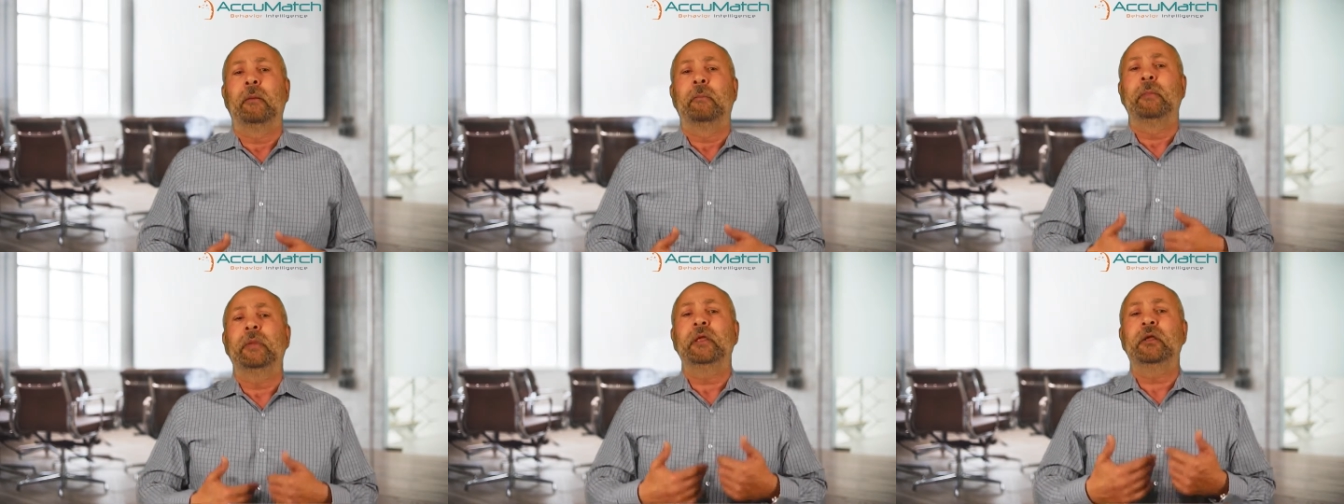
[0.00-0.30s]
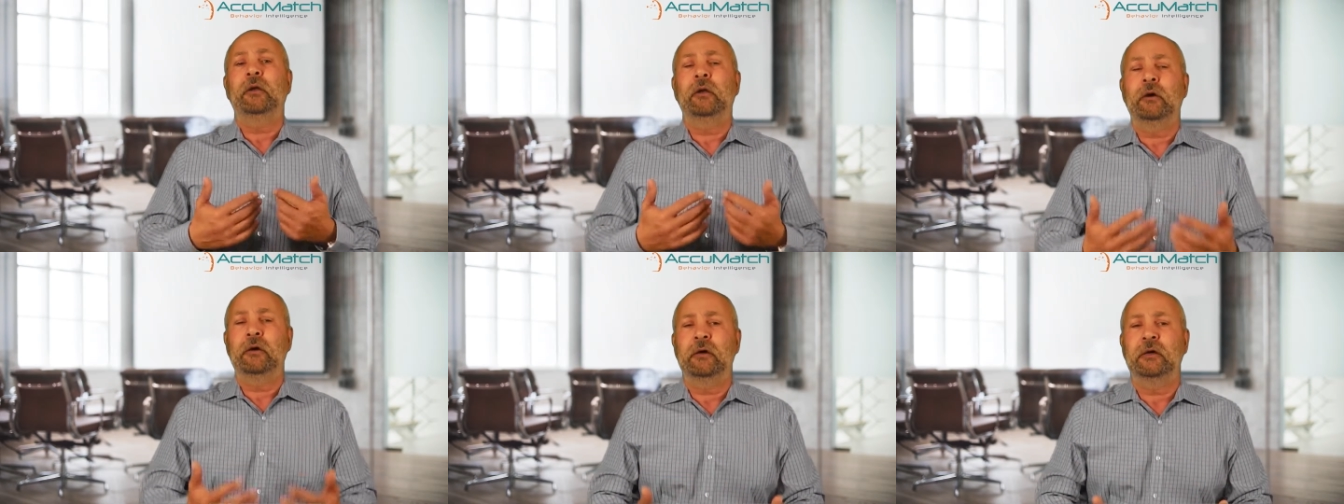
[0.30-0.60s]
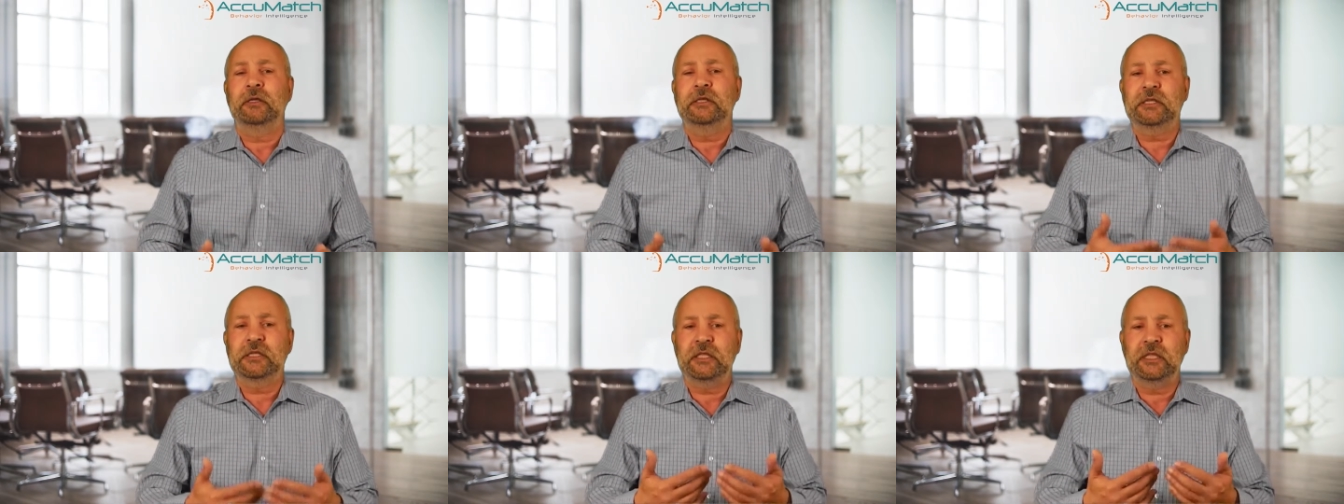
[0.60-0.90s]

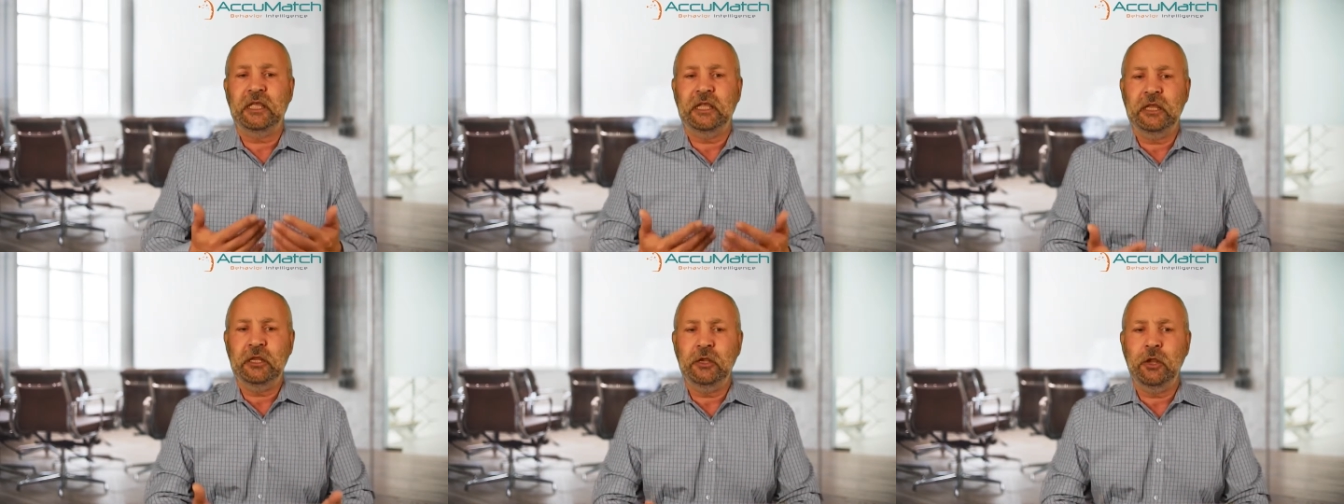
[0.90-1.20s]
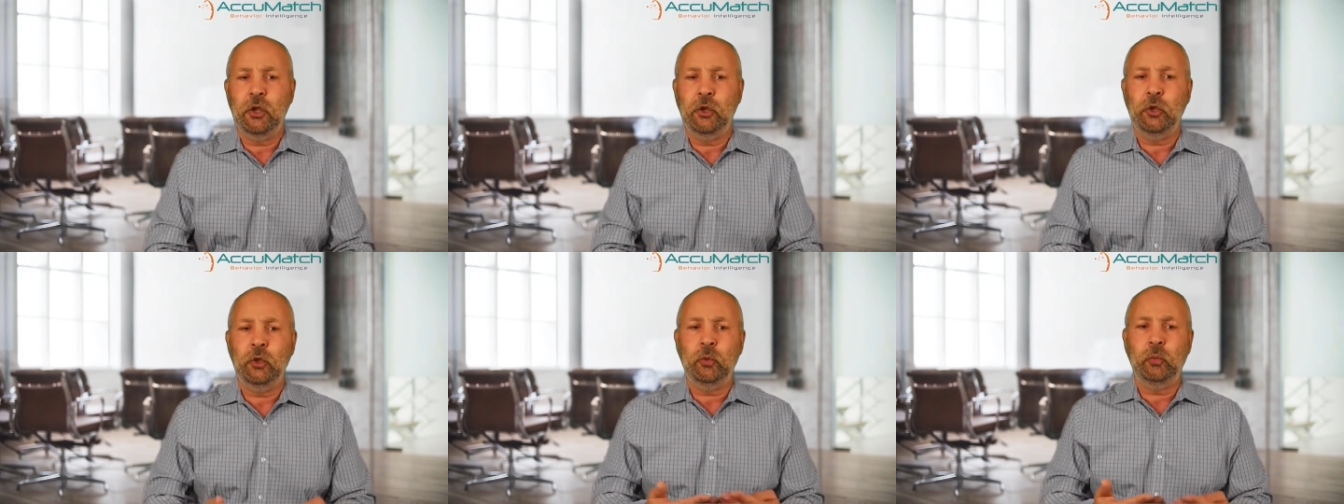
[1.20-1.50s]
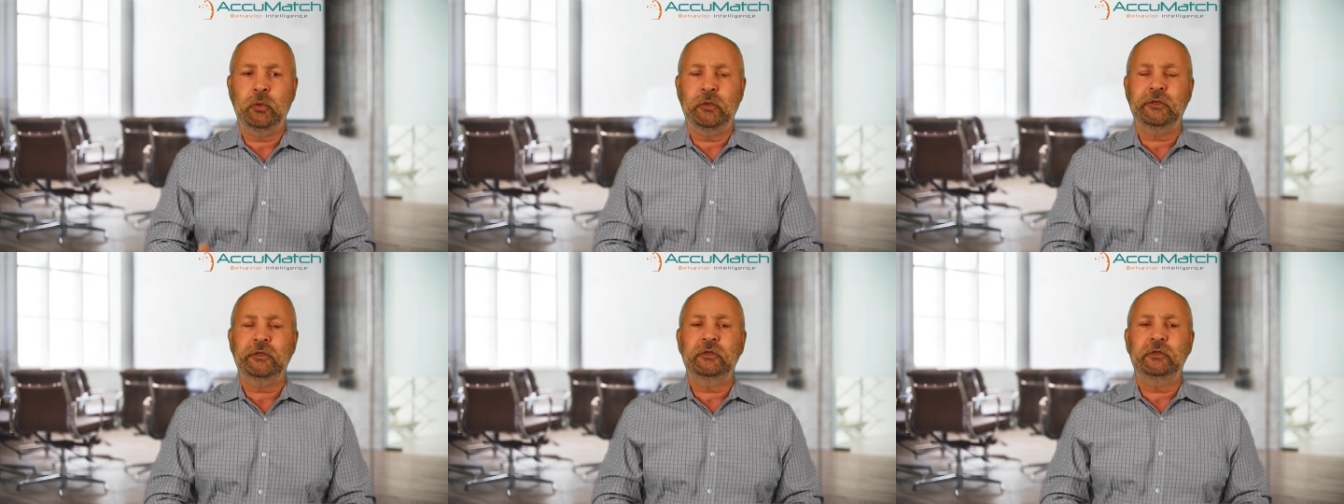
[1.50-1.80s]
because they know
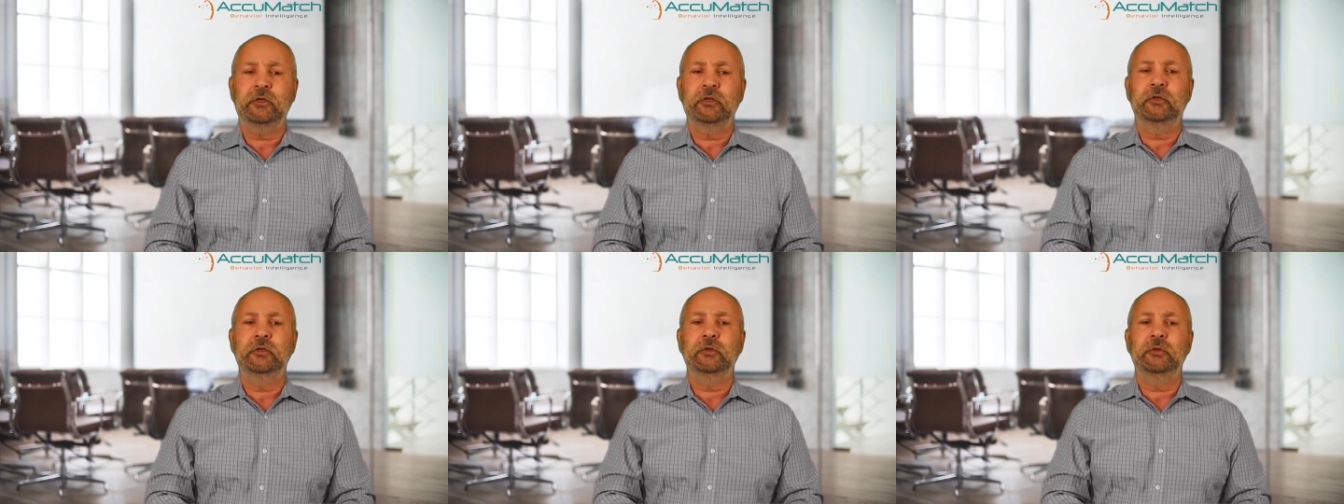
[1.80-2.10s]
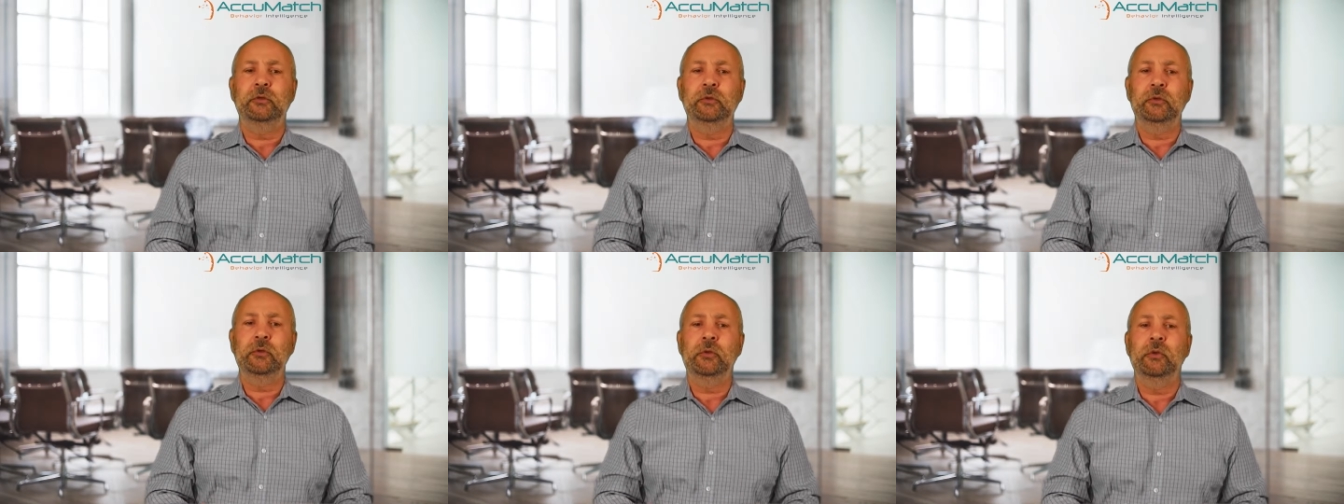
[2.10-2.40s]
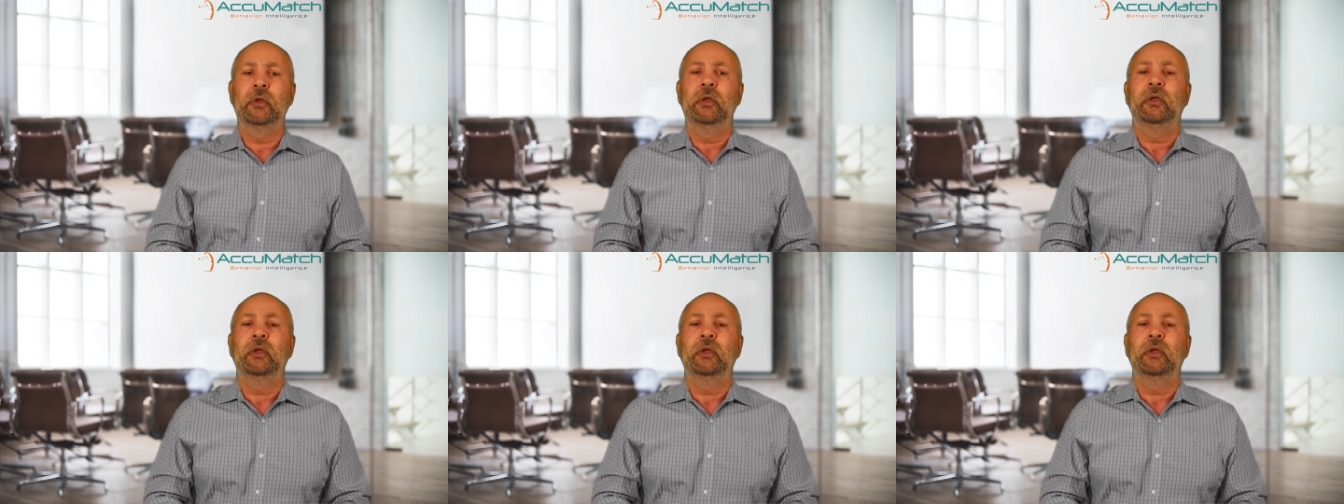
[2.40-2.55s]
what to do